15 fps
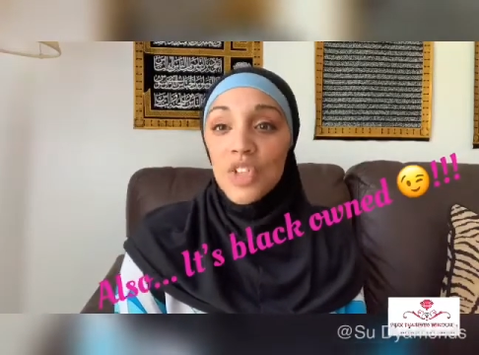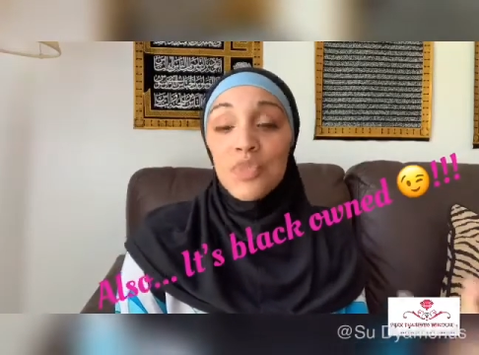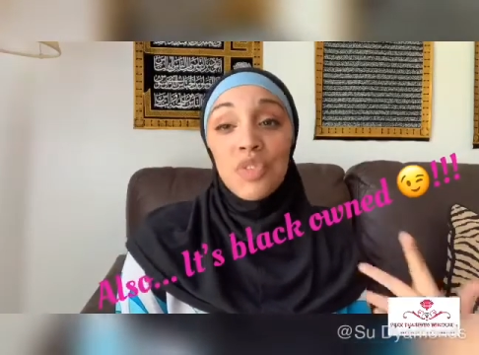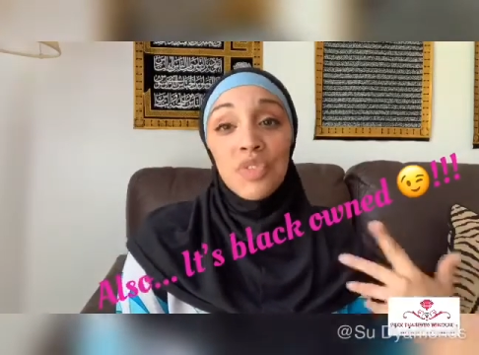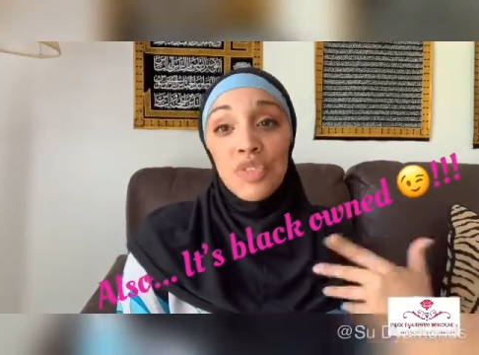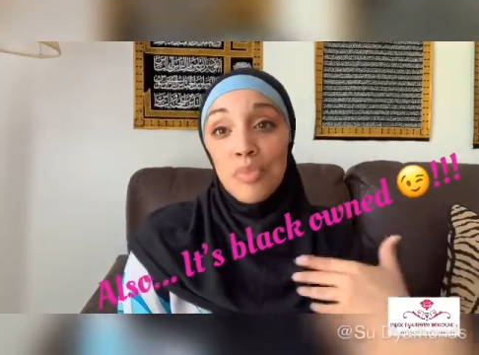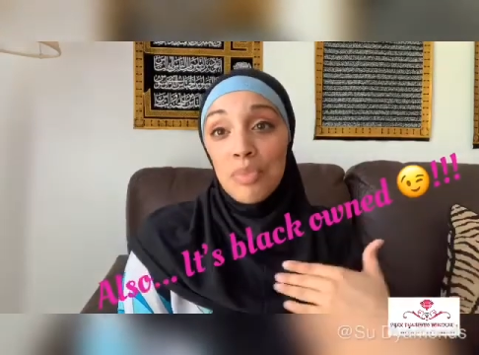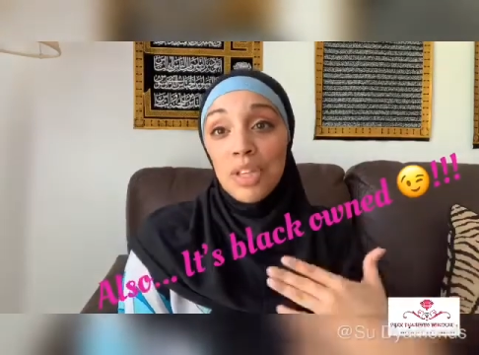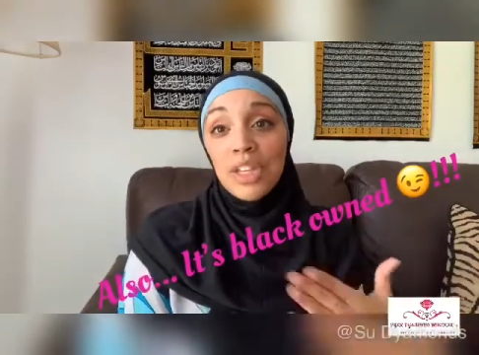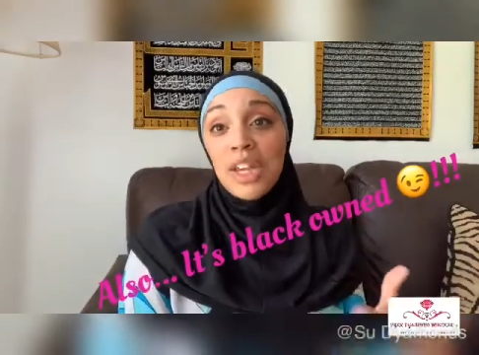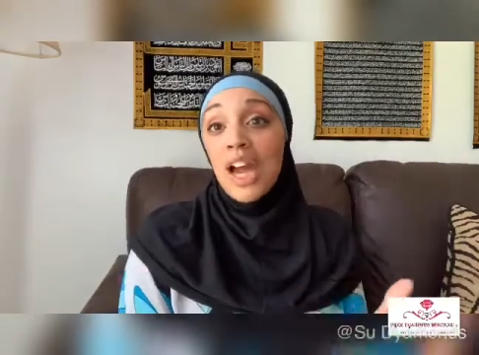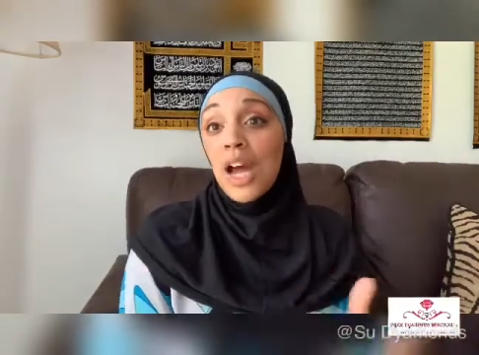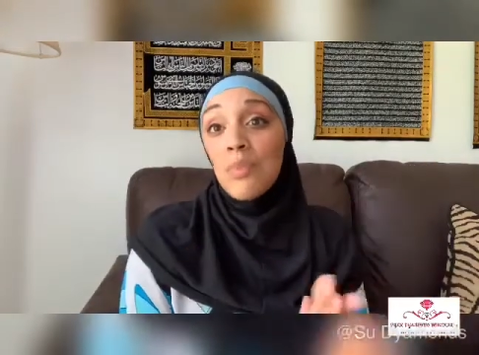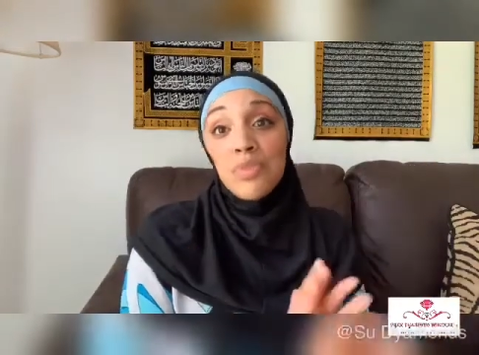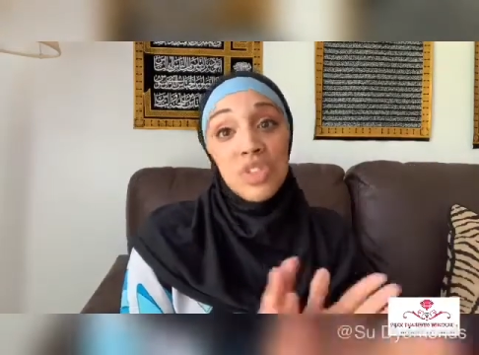But for me,
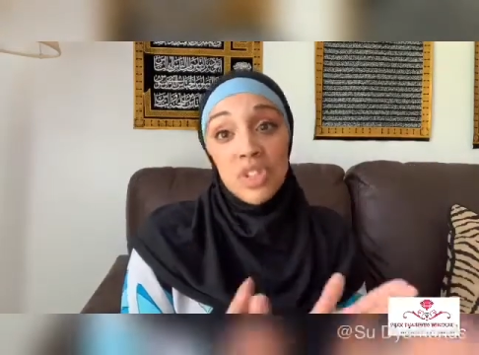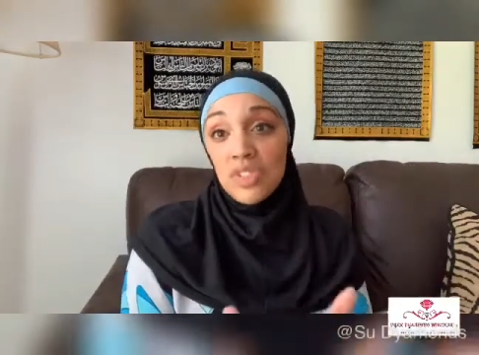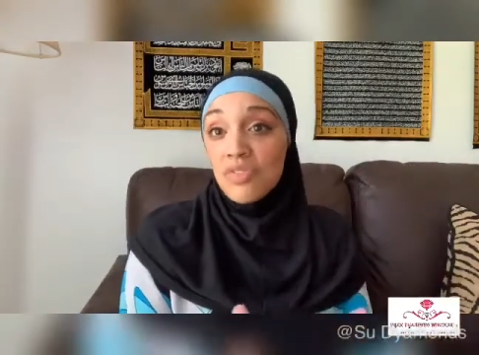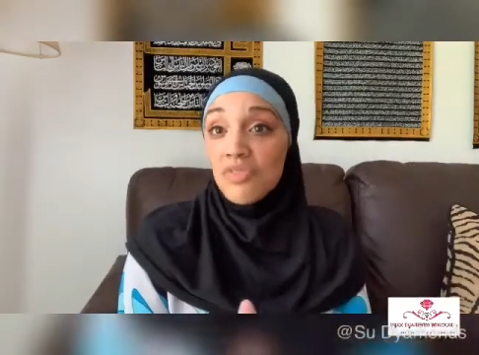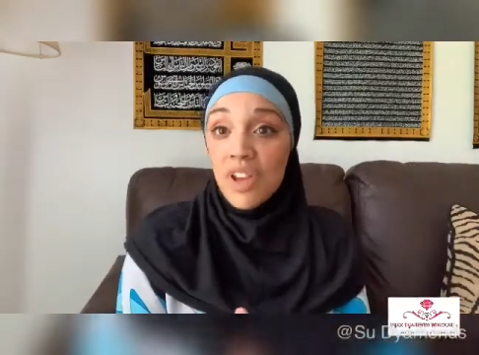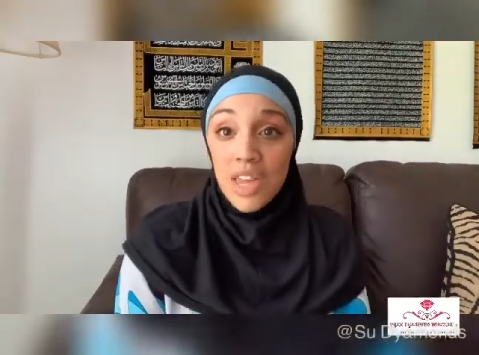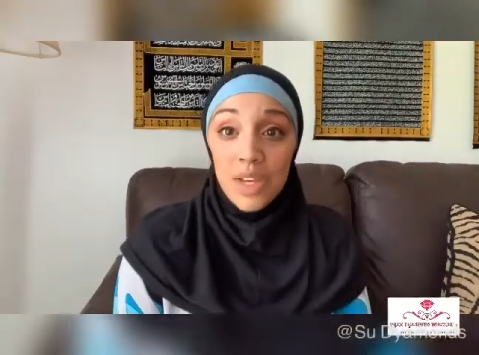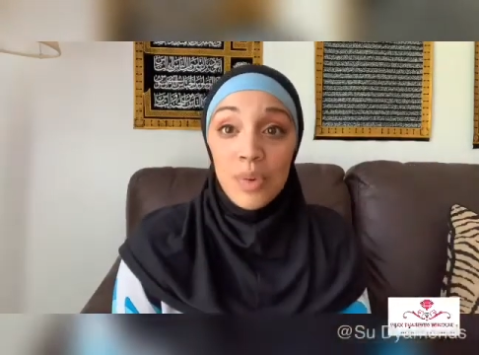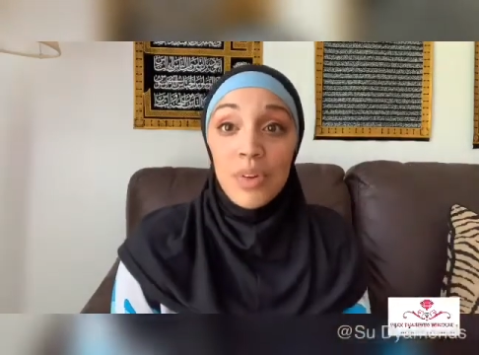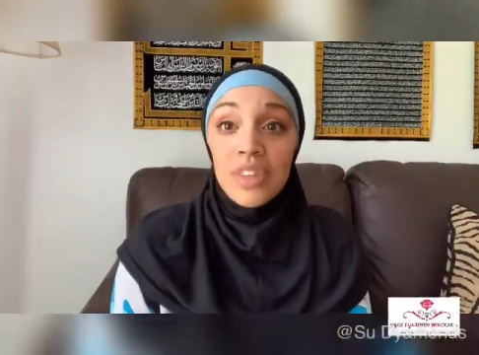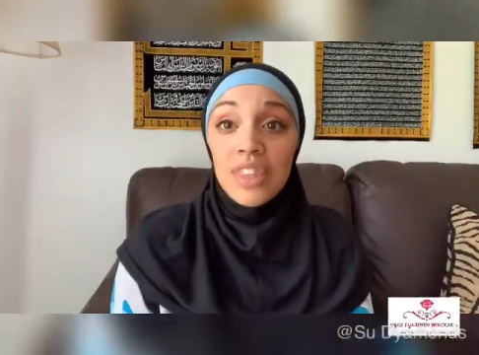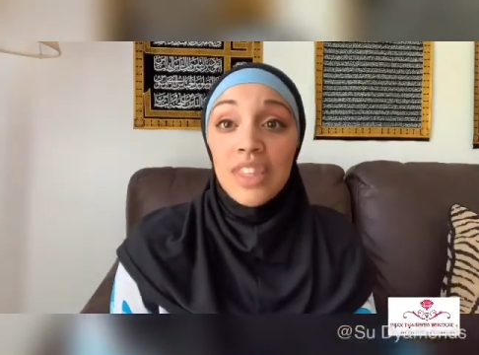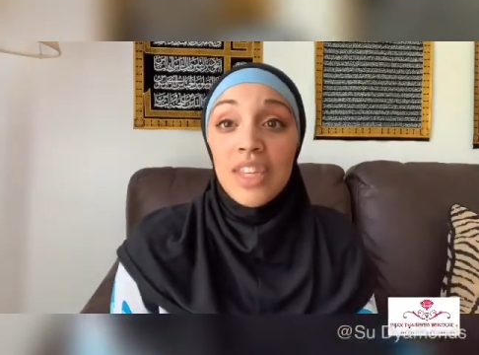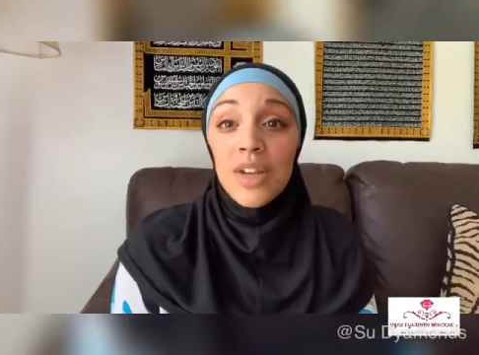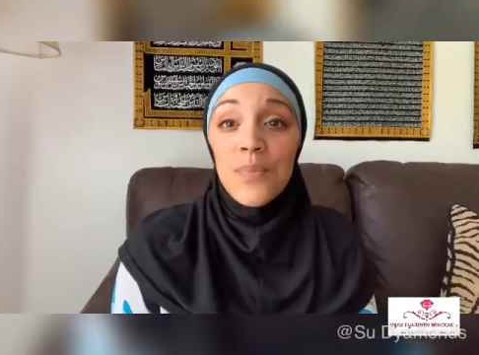I'm just fine with
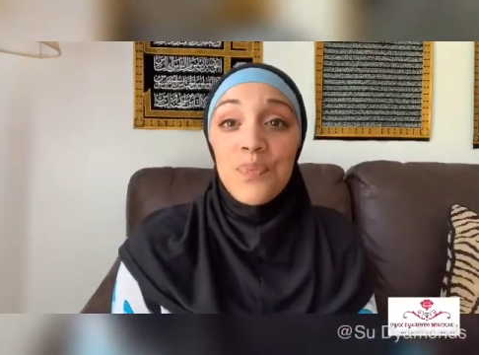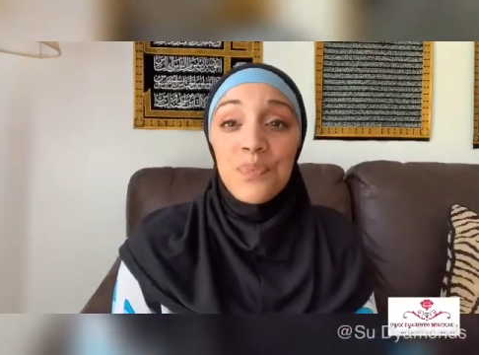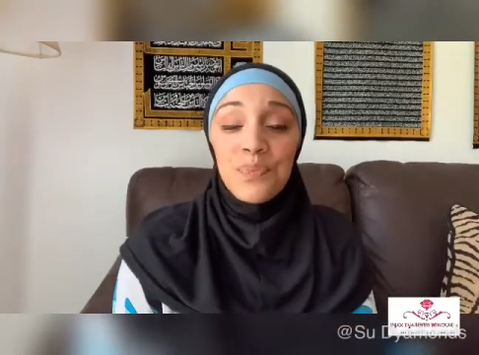it.